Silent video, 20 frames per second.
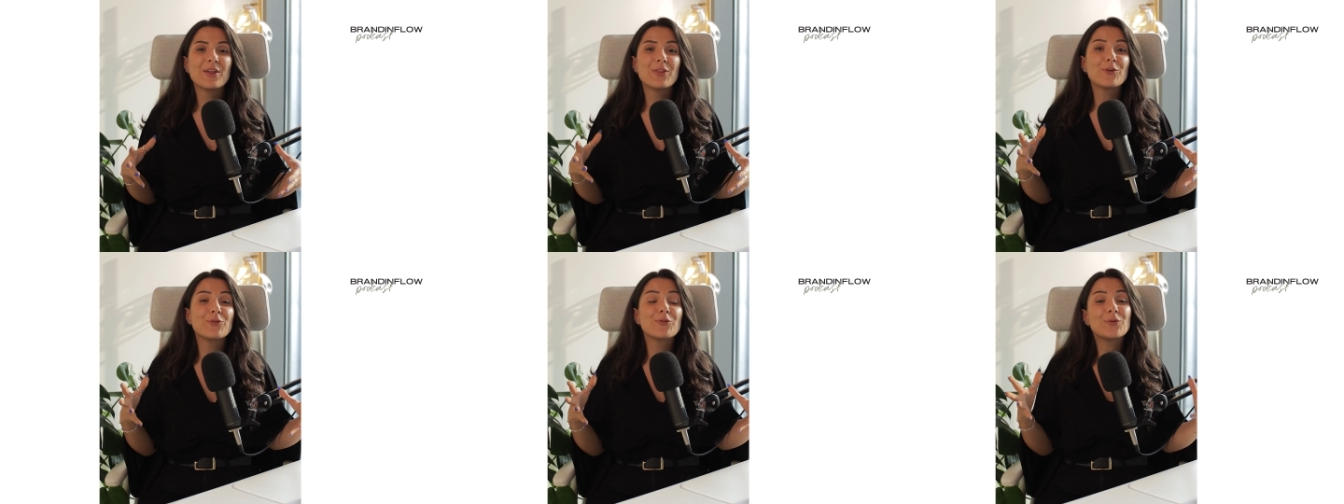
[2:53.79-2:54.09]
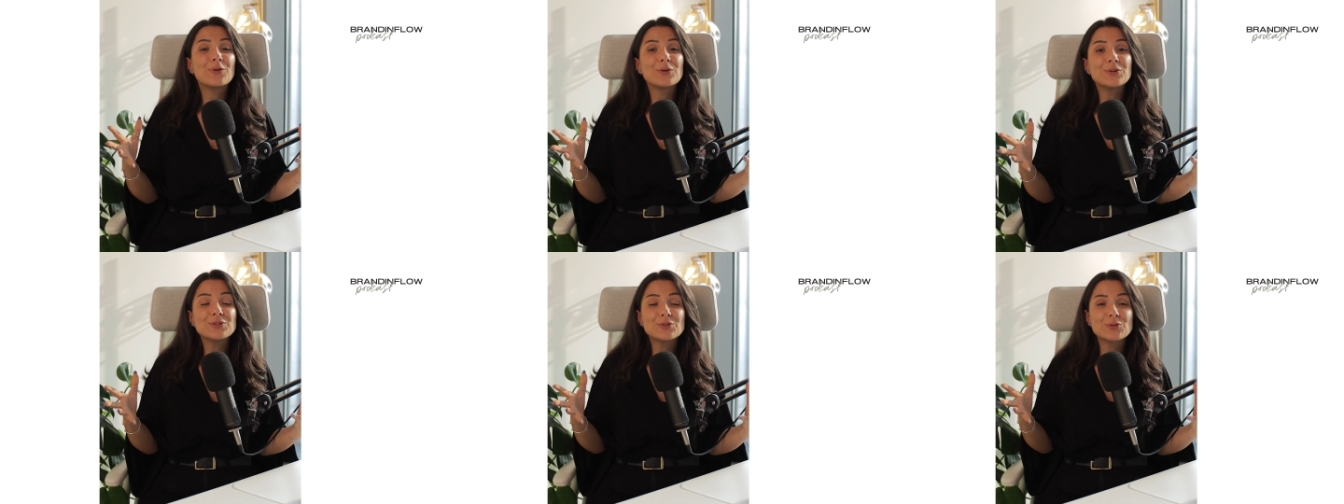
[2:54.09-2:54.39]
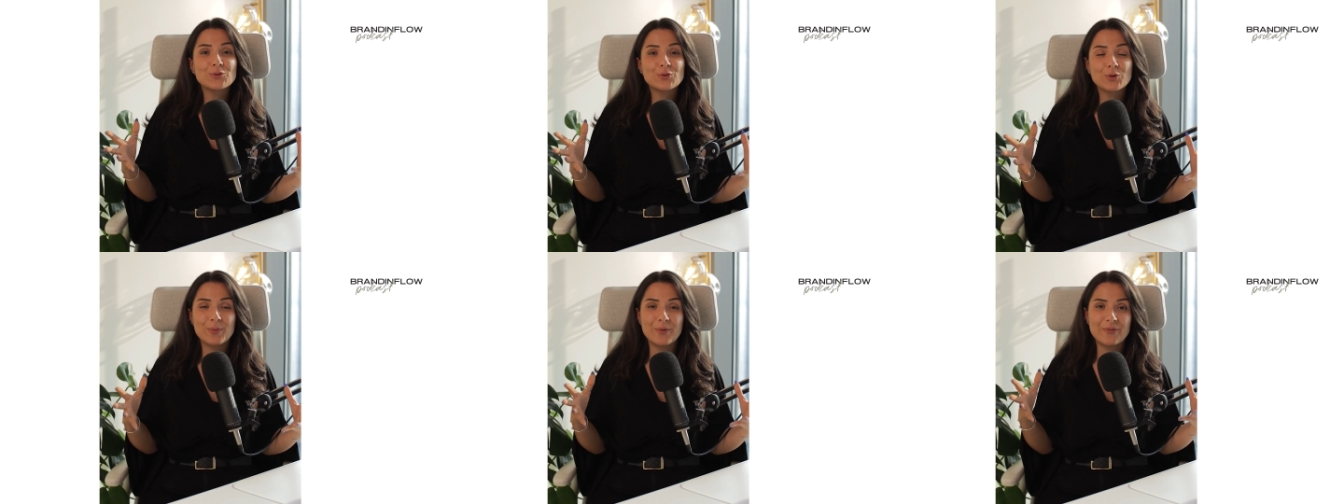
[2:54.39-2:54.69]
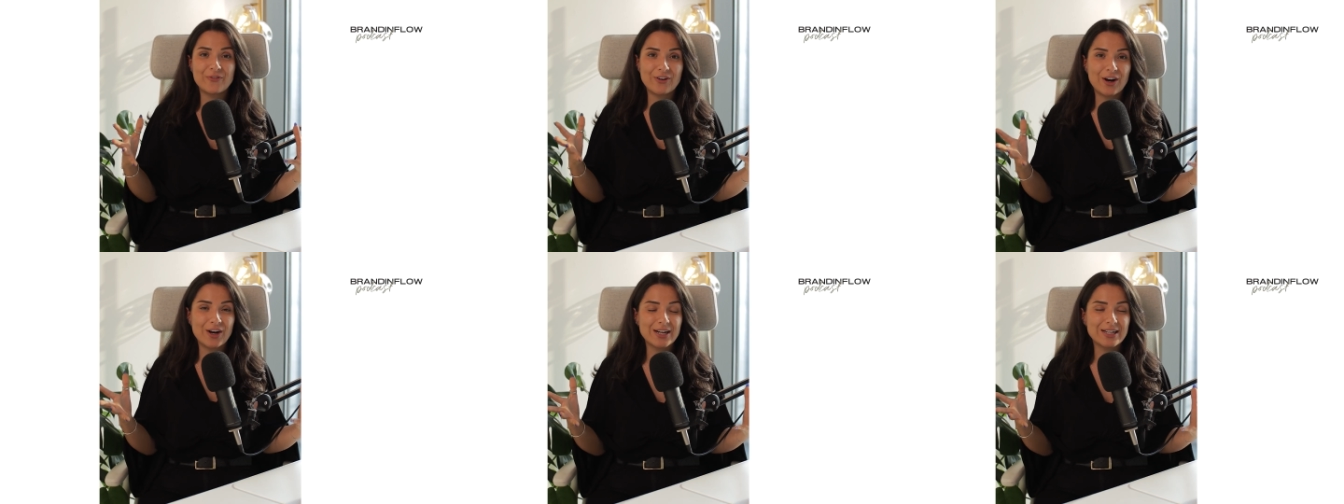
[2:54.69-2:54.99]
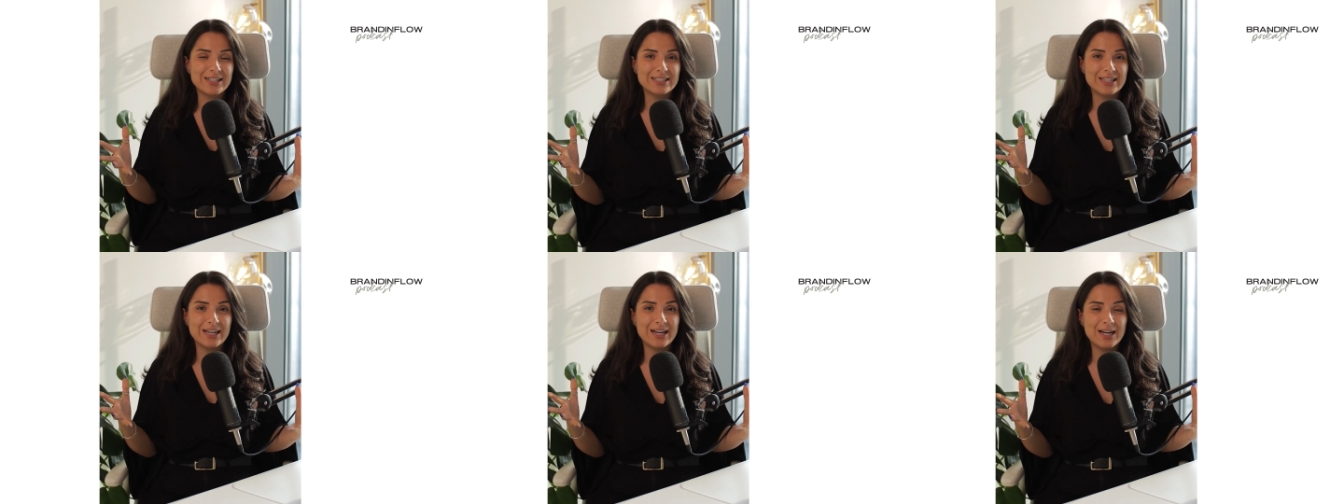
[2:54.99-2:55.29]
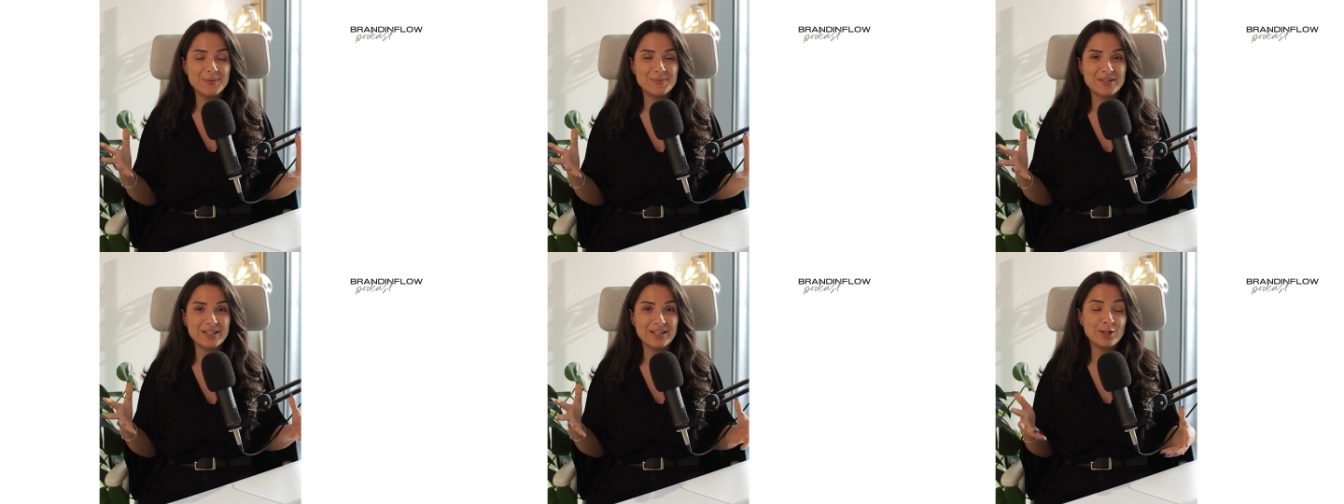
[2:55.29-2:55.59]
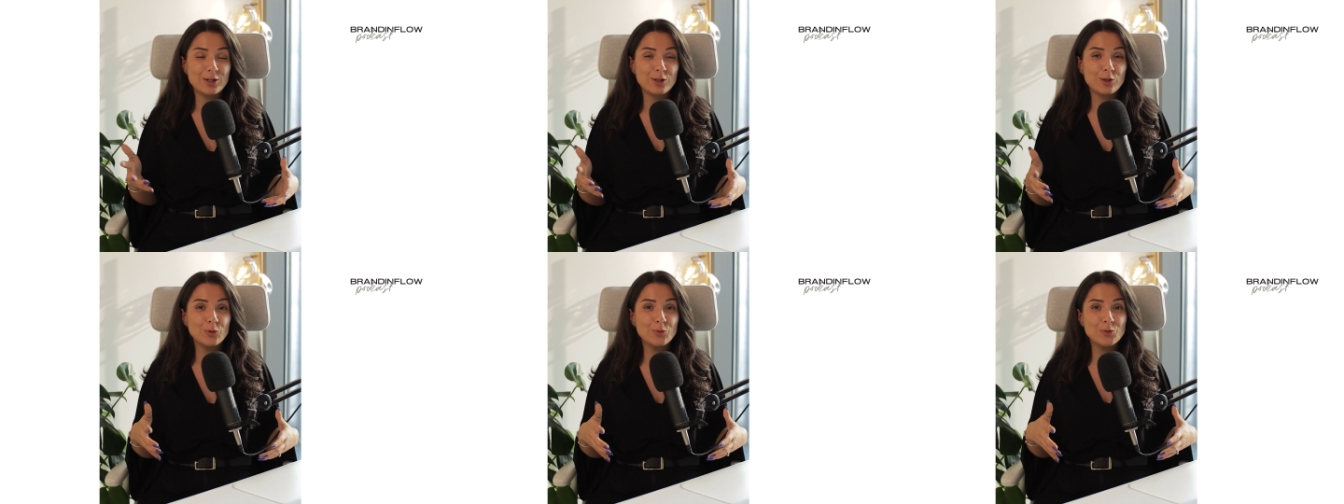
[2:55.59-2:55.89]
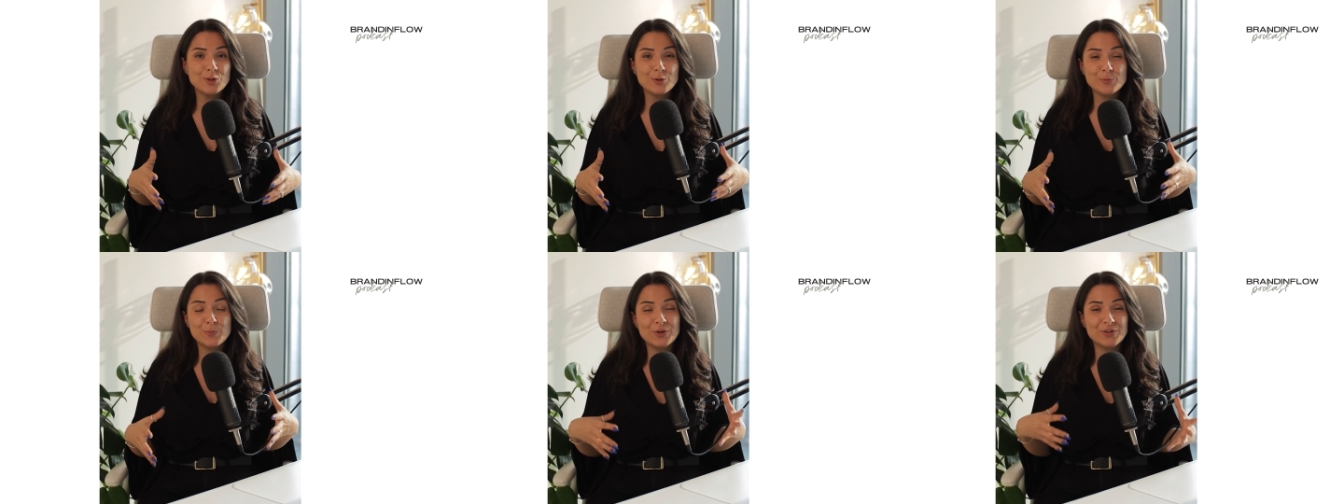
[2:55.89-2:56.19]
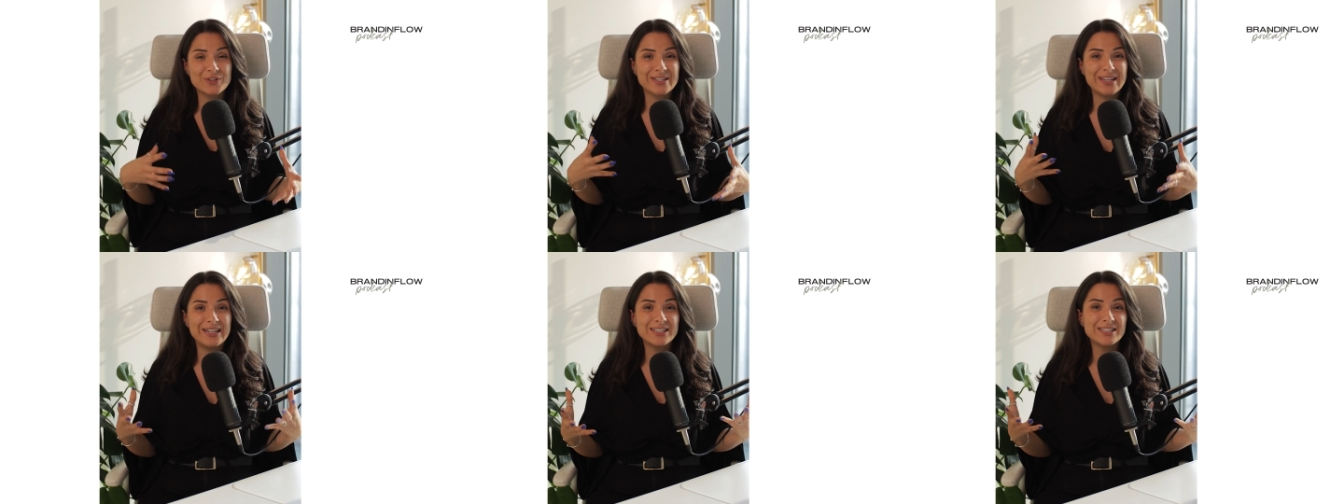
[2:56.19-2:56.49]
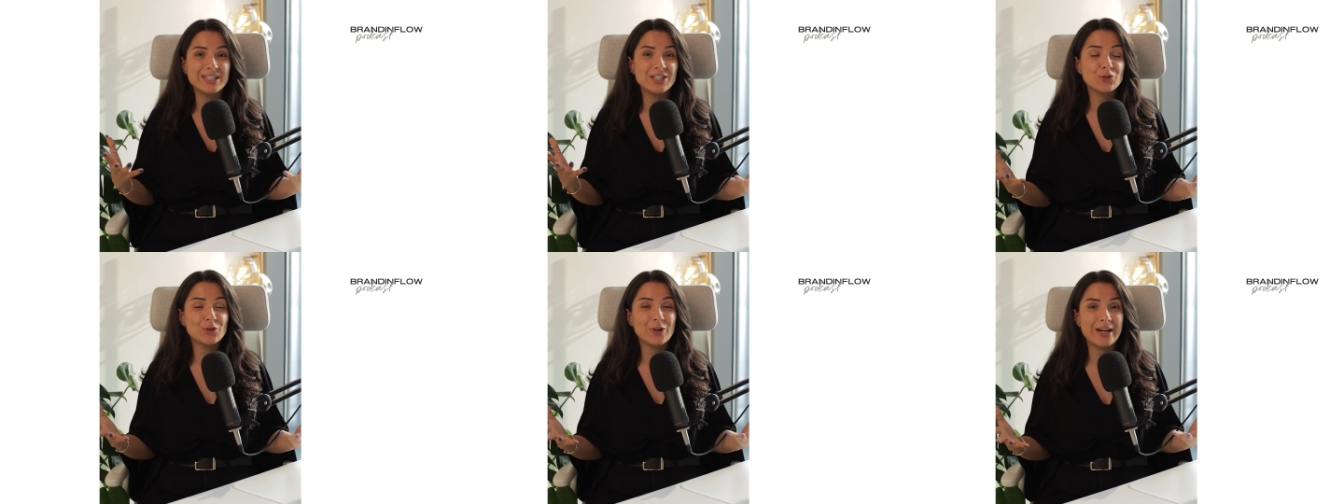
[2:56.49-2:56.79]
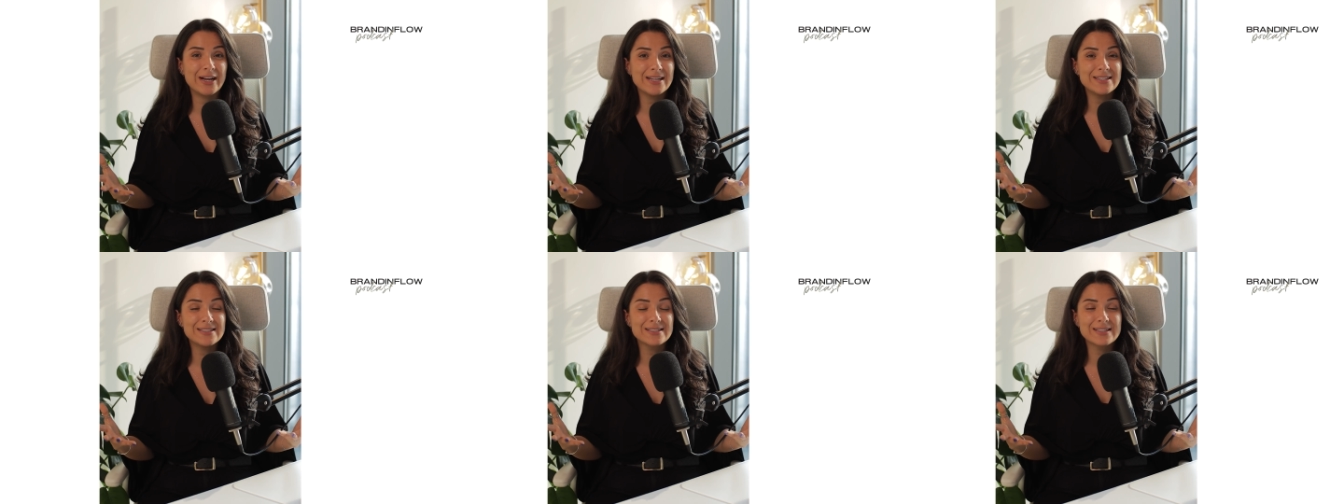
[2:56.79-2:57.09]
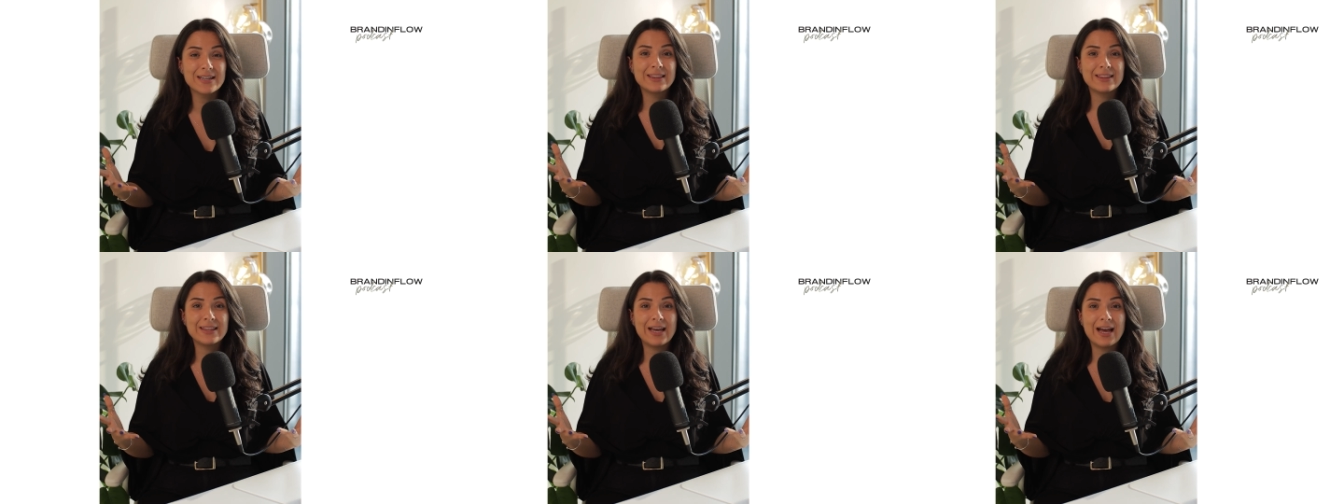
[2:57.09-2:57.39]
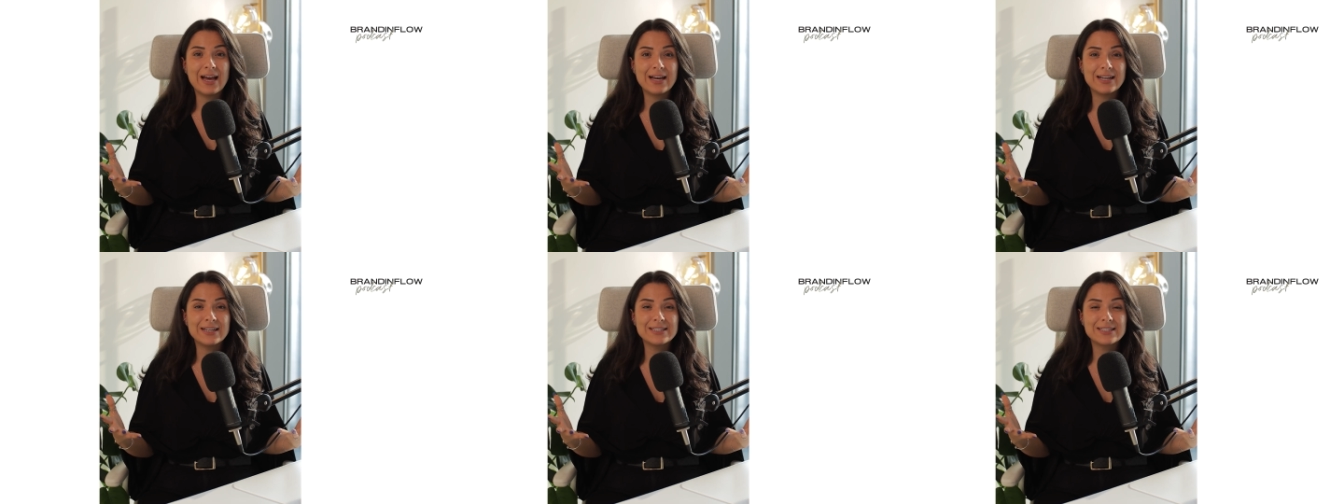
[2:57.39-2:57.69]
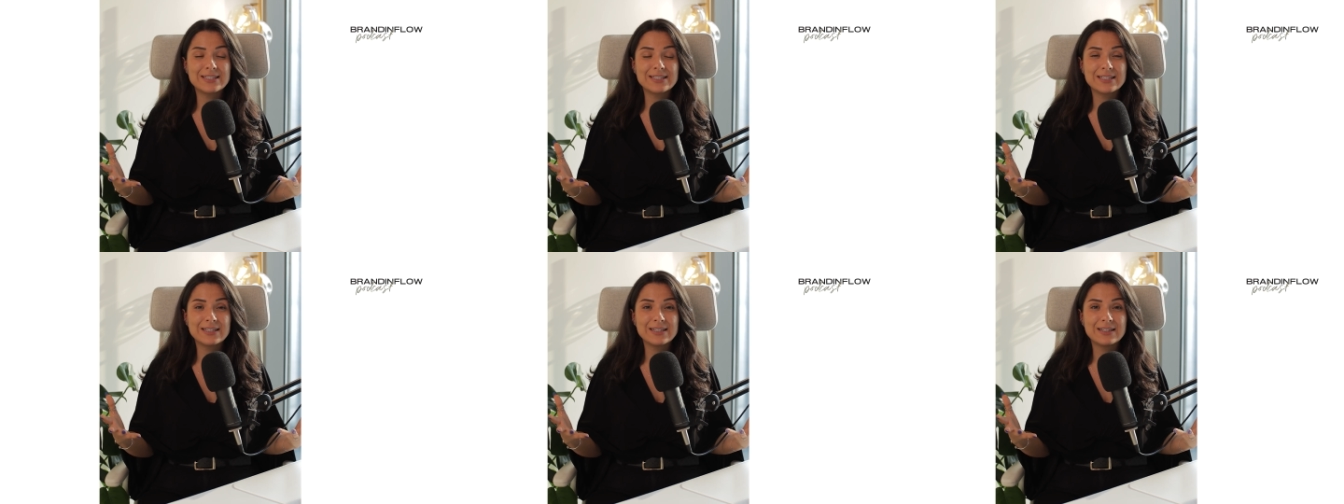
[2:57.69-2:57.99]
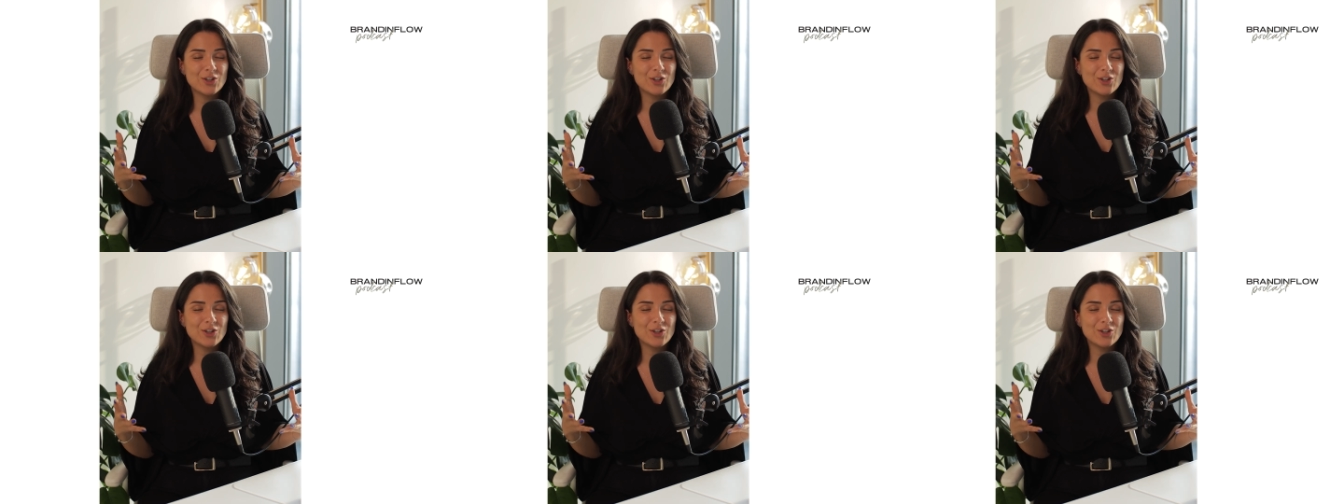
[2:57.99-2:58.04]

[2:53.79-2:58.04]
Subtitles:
The first group of archetypes includes personality traits that